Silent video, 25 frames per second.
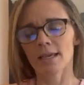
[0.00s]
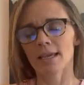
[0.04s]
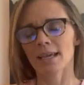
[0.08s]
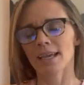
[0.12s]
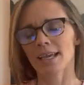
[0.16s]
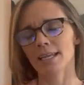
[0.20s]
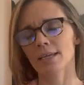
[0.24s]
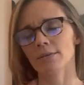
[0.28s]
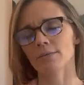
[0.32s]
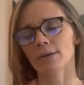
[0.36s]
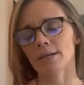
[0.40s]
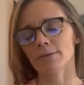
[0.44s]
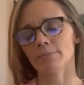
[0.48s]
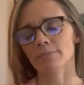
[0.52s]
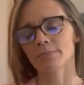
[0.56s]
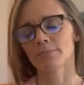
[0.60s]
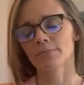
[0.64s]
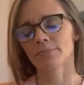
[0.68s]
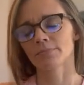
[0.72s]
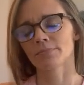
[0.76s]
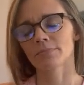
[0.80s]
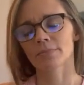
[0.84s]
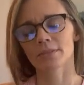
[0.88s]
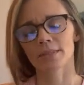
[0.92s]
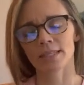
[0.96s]
Anyway,
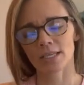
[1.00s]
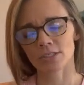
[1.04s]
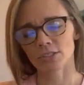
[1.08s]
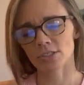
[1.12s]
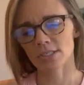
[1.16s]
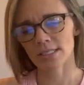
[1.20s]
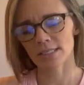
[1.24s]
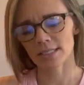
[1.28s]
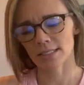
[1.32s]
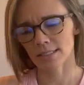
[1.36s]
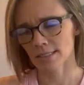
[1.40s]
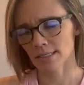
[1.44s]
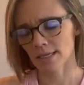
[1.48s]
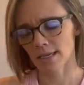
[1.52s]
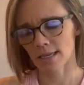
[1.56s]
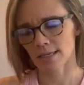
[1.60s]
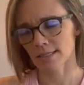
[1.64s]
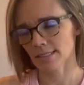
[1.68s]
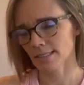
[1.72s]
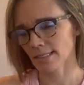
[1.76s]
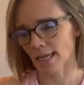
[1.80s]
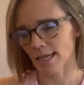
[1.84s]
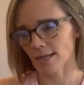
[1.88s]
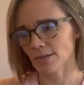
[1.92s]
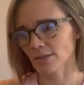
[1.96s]
that's just a
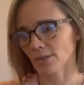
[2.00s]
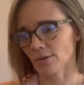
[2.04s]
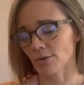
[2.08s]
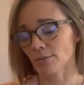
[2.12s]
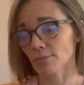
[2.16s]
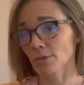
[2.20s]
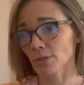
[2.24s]
side note.